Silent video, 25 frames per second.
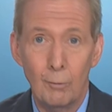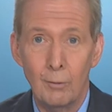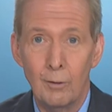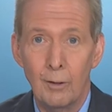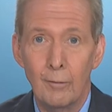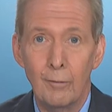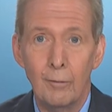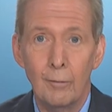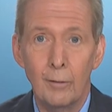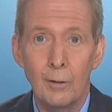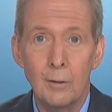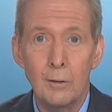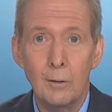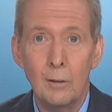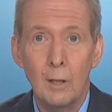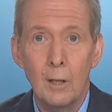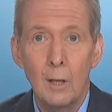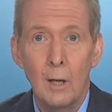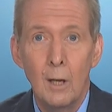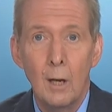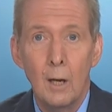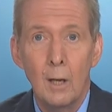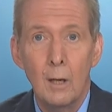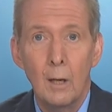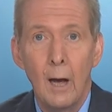different.
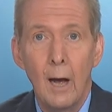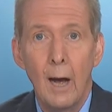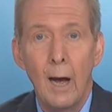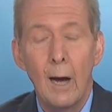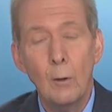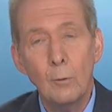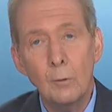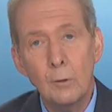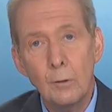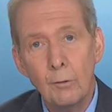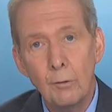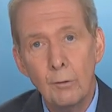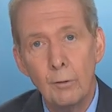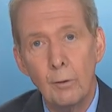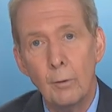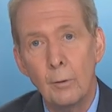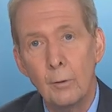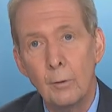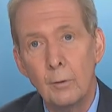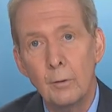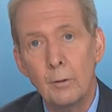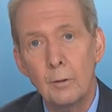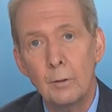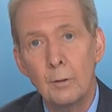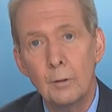How
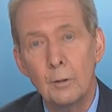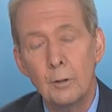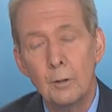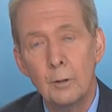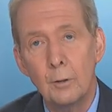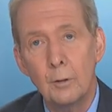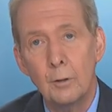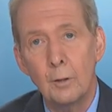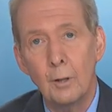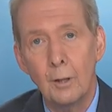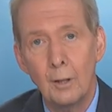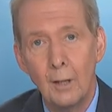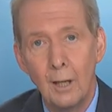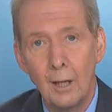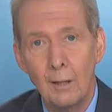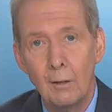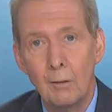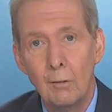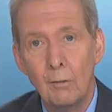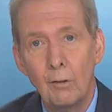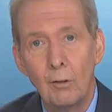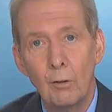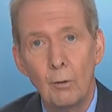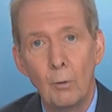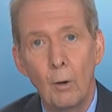concerned should
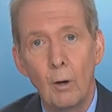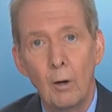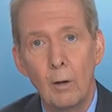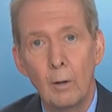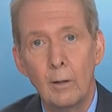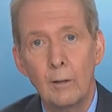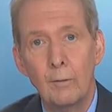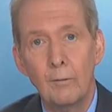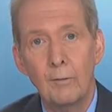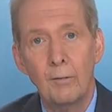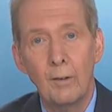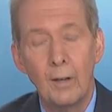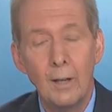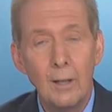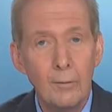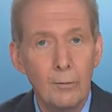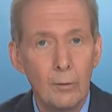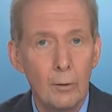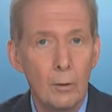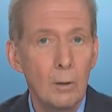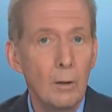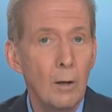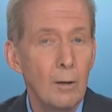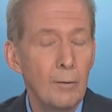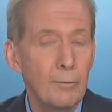Canadians who are in
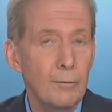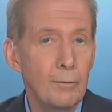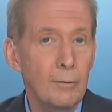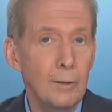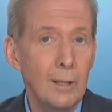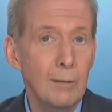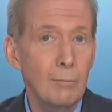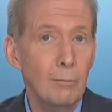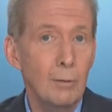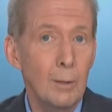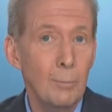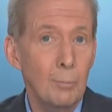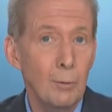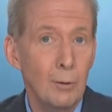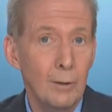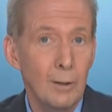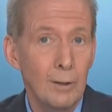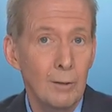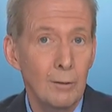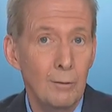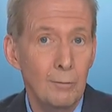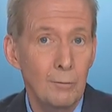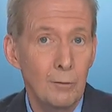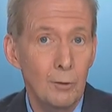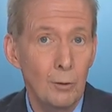favor of free
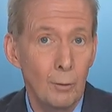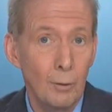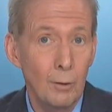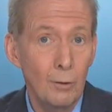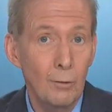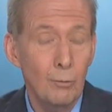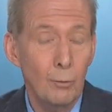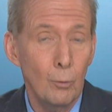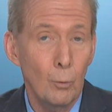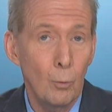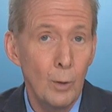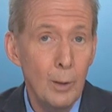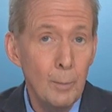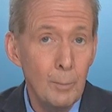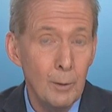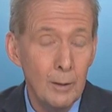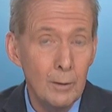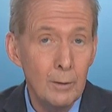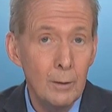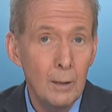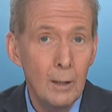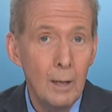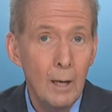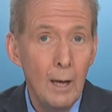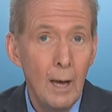reproductive choice for
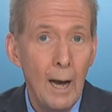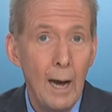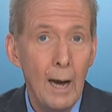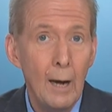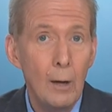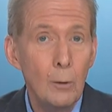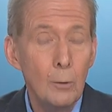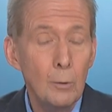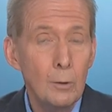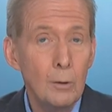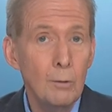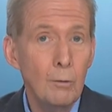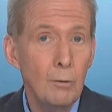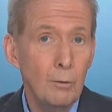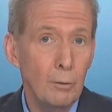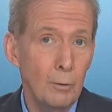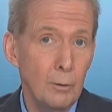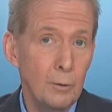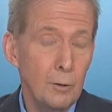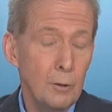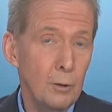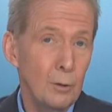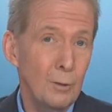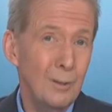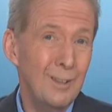women, how
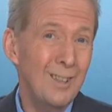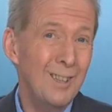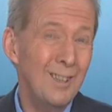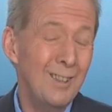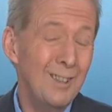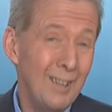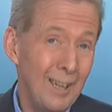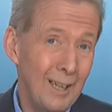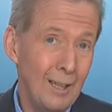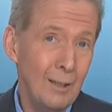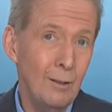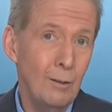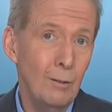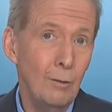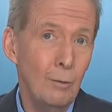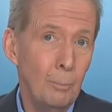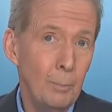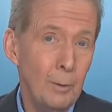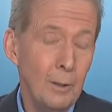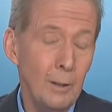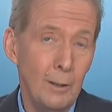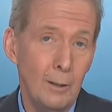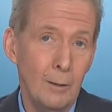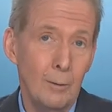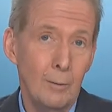concerned should Canadians
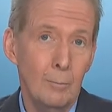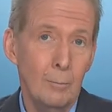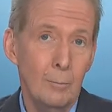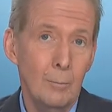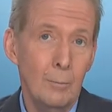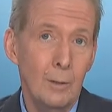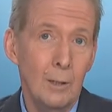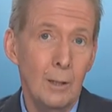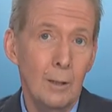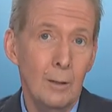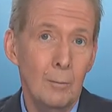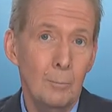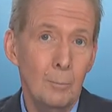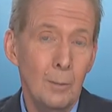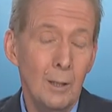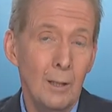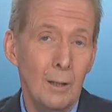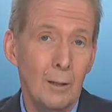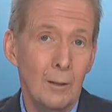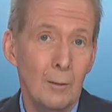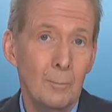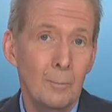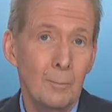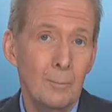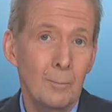be? Mia